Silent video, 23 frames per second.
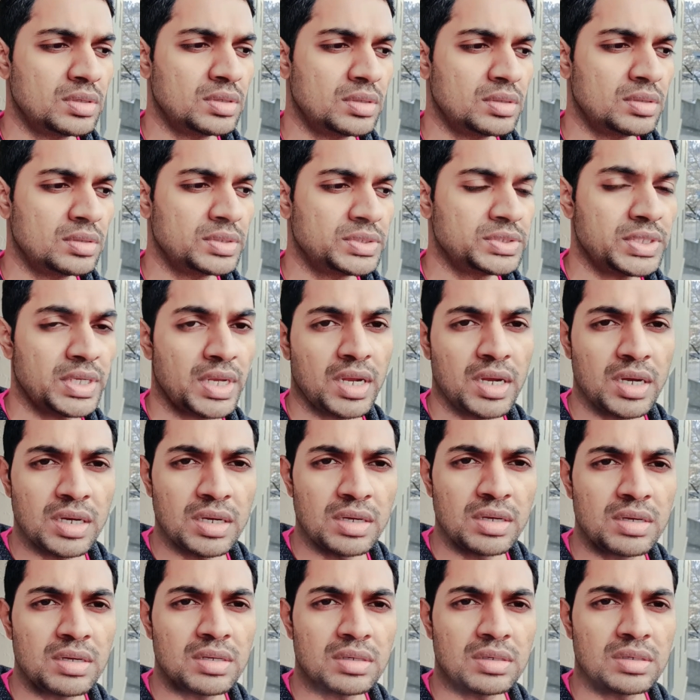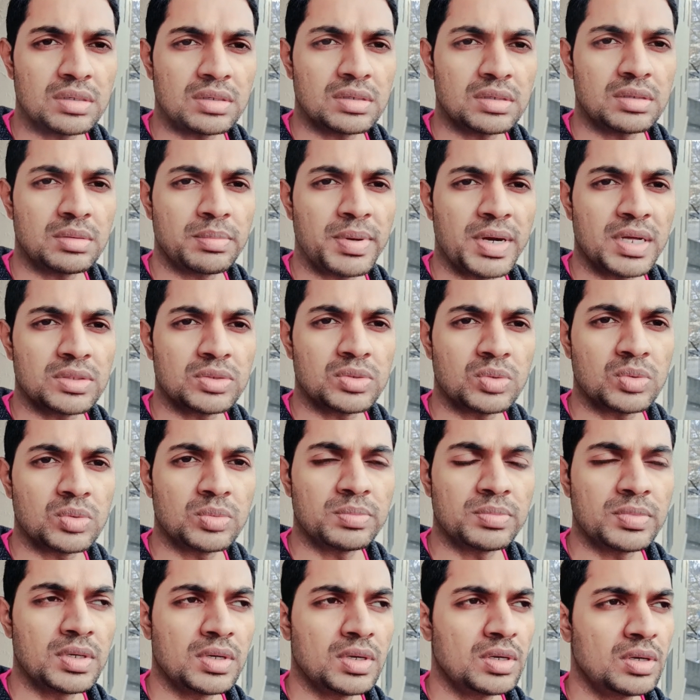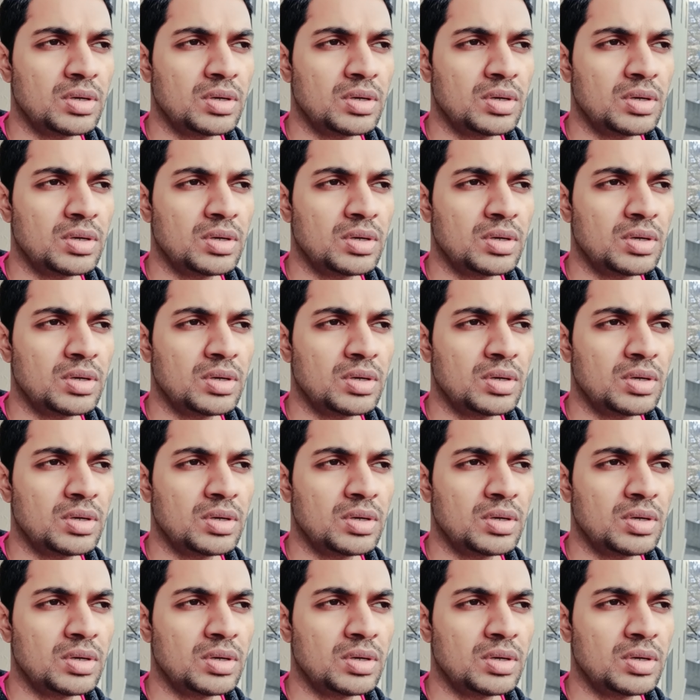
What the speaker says: shared bathroom,